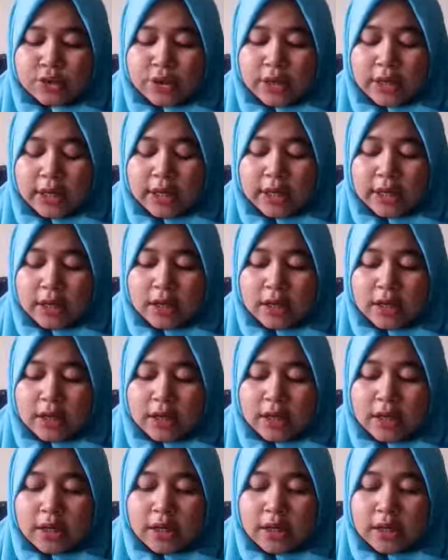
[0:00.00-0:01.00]
Today
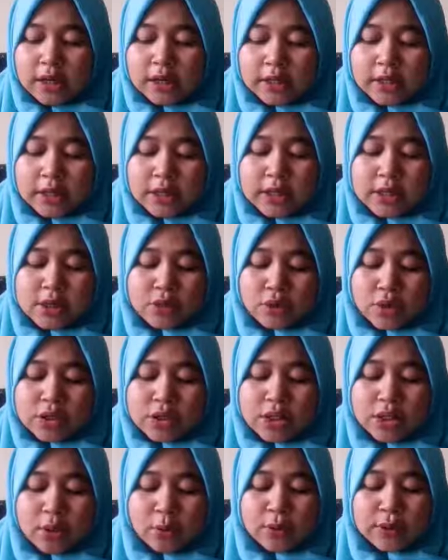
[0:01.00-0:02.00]
in this
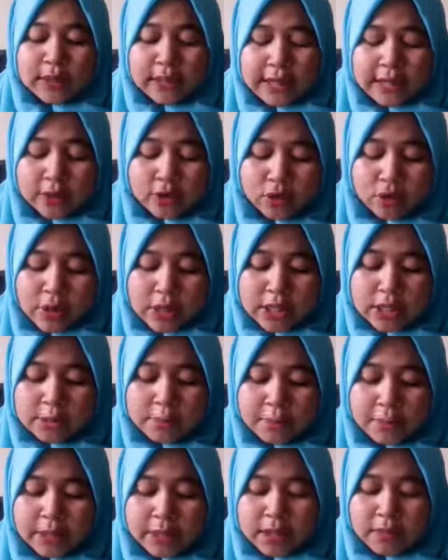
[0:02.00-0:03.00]
occasion I would like to
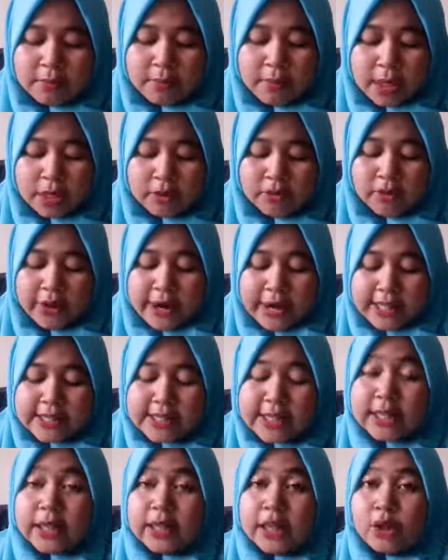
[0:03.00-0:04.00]
explain about
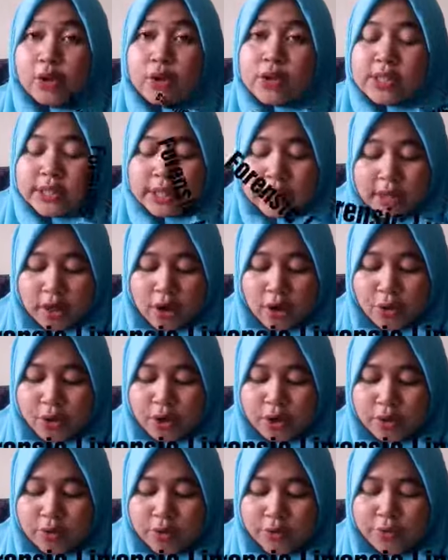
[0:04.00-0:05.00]
forensic linguistics
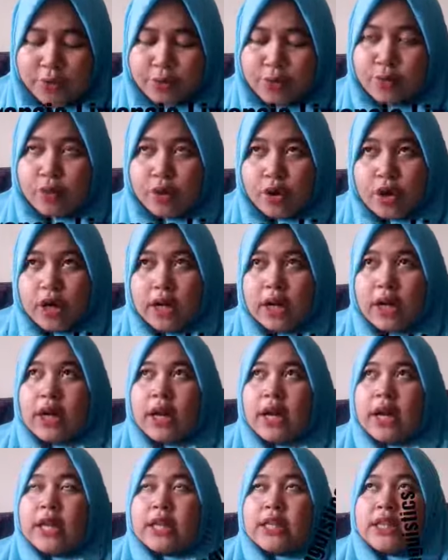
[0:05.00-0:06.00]
or
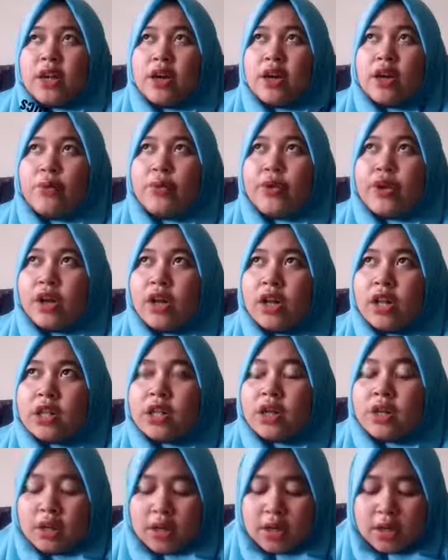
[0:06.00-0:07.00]
we
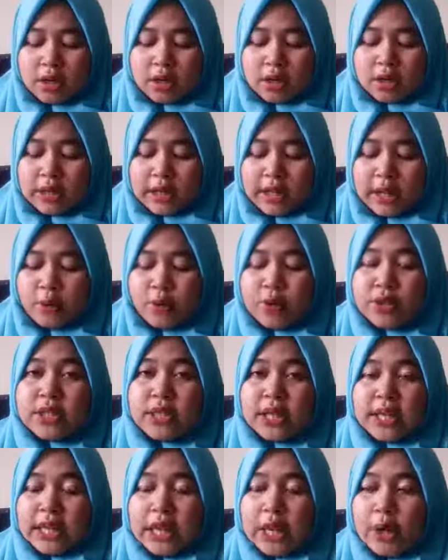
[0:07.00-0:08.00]
call
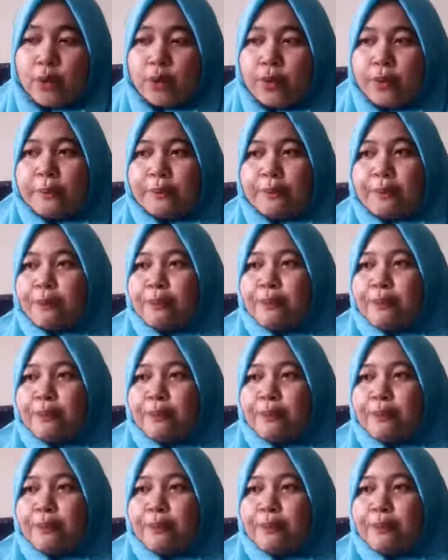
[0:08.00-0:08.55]
language and law.